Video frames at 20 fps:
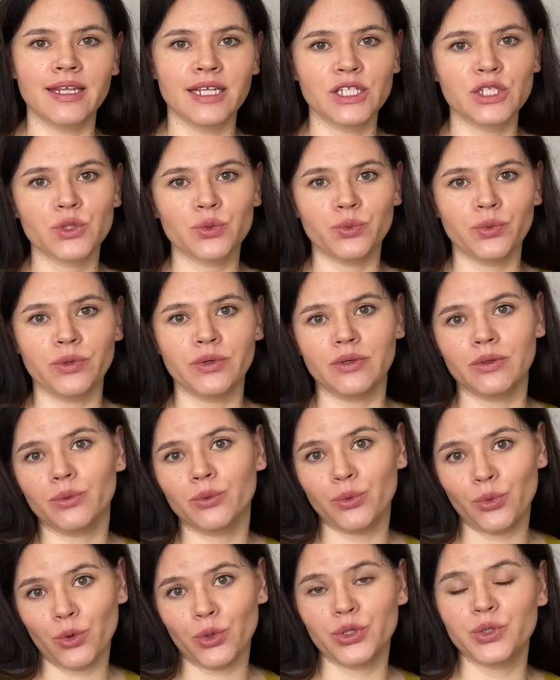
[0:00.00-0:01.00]
would
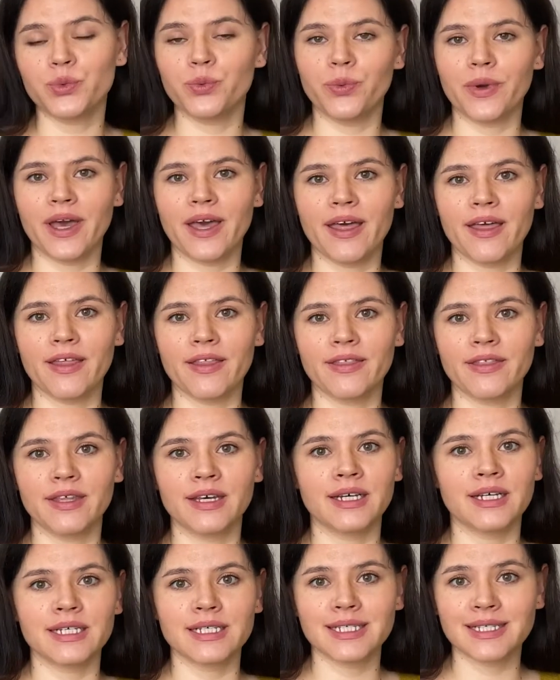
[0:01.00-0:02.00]
with uh,
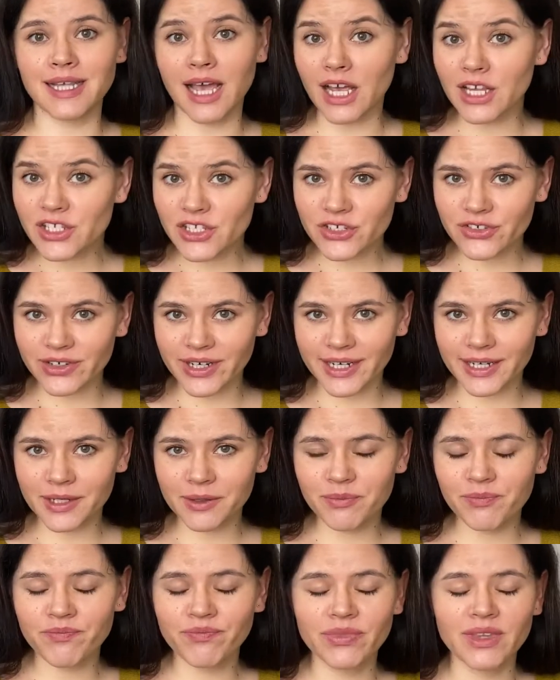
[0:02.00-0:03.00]
sunscreen.
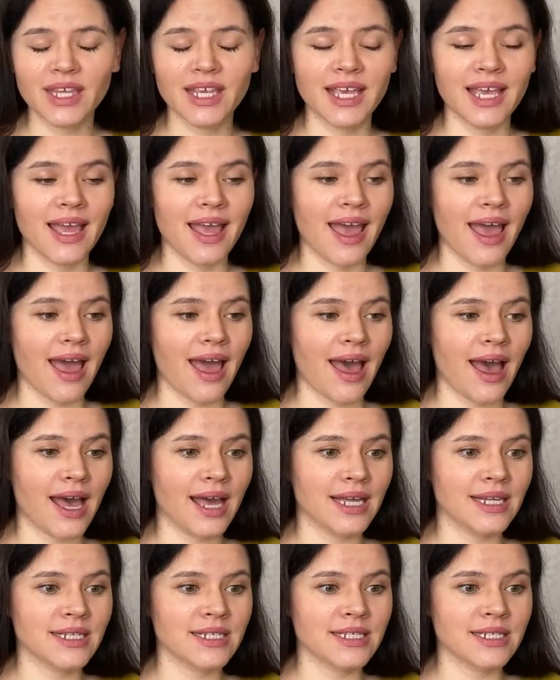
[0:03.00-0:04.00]
And
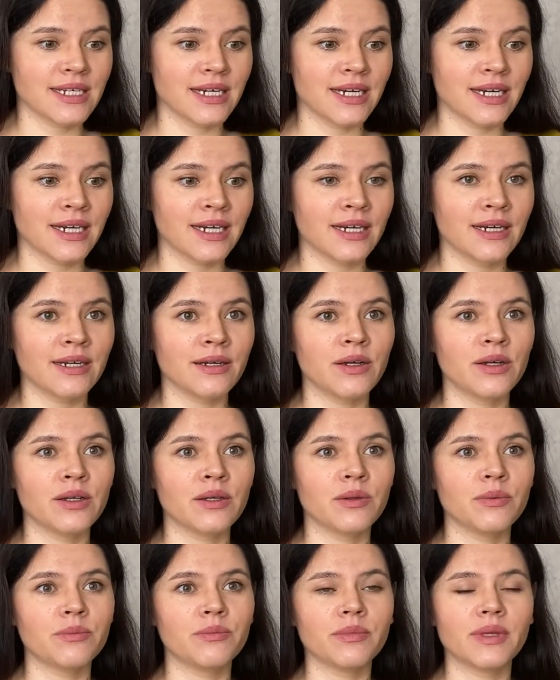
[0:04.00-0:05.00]
uh,
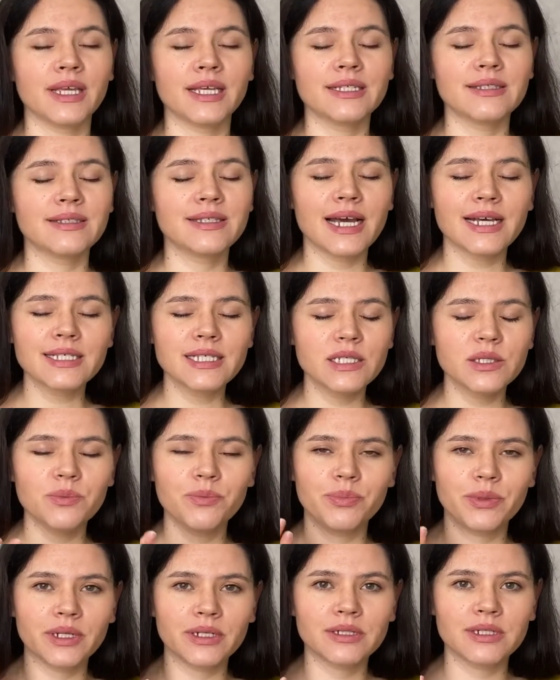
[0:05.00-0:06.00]
it doesn't build
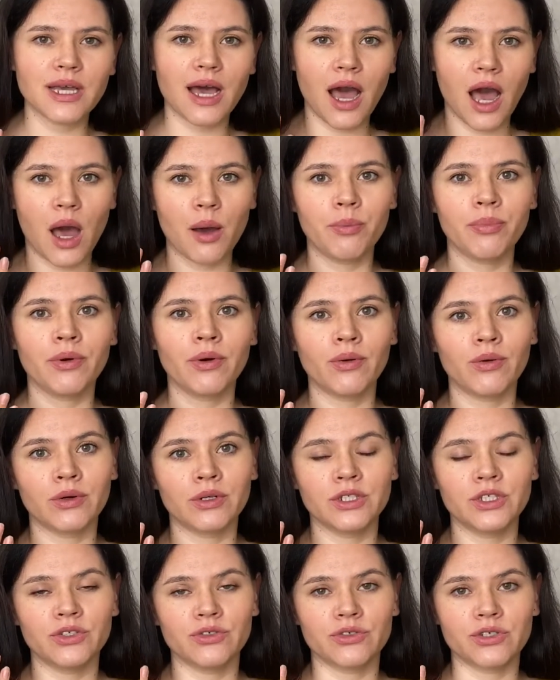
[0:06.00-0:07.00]
up on
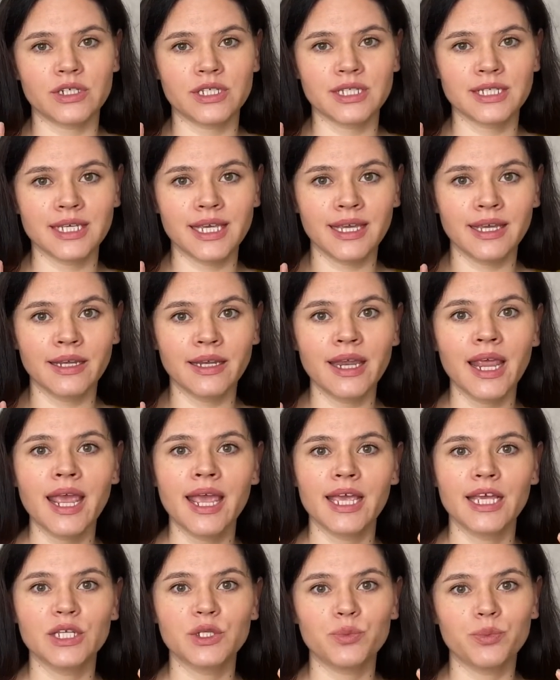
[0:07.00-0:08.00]
your skin. It
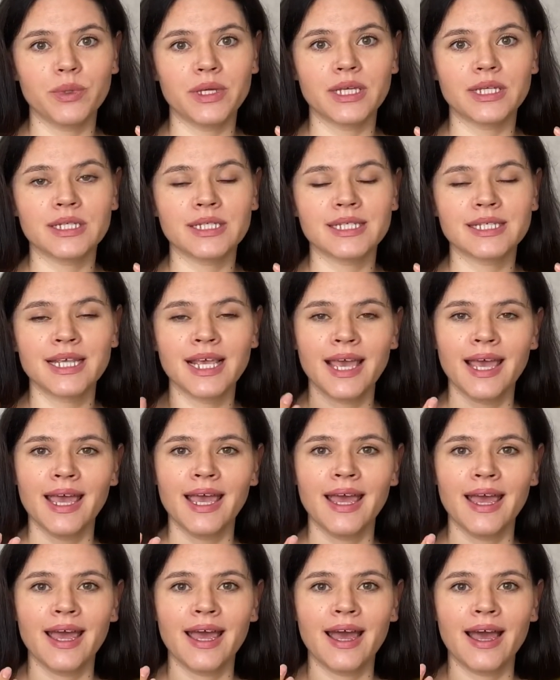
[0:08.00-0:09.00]
means
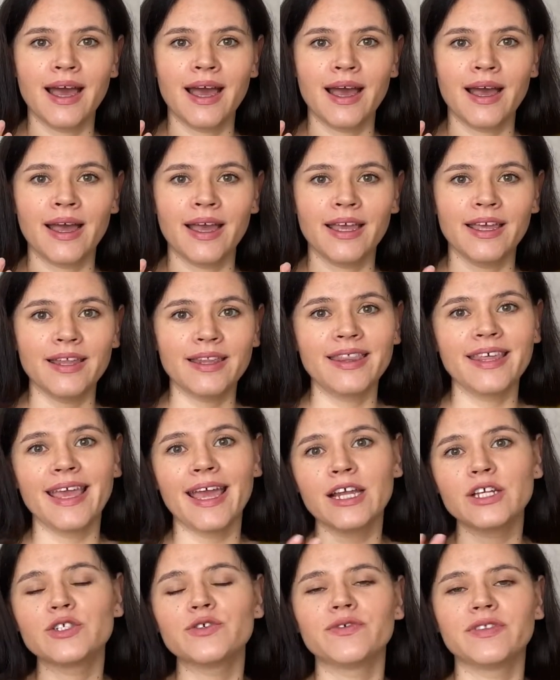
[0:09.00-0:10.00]
at the end of
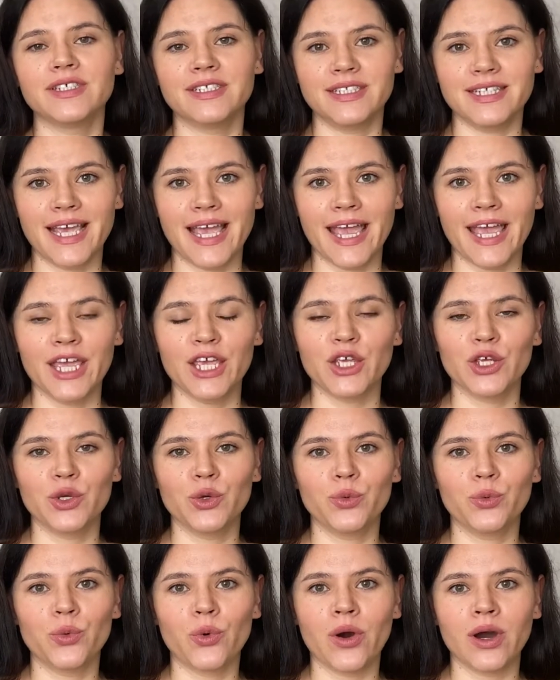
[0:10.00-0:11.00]
the day, you
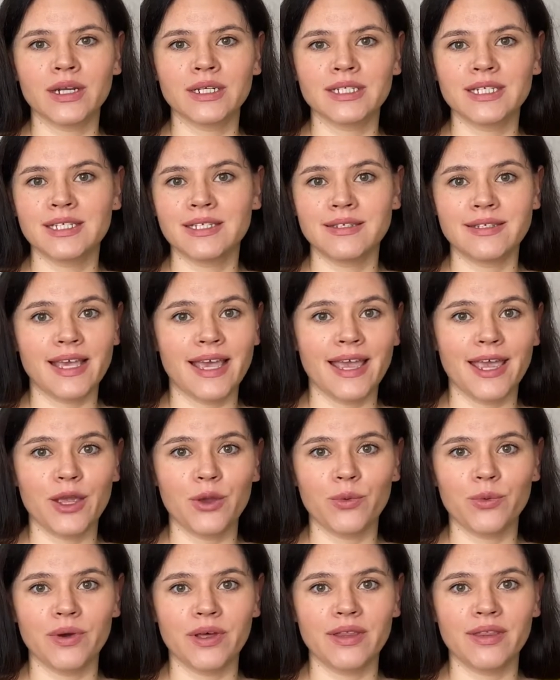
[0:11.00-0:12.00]
won't stay
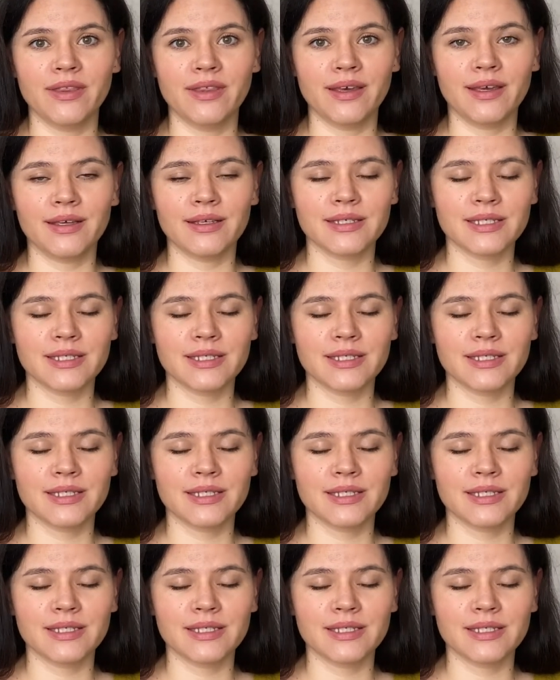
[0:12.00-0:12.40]
with this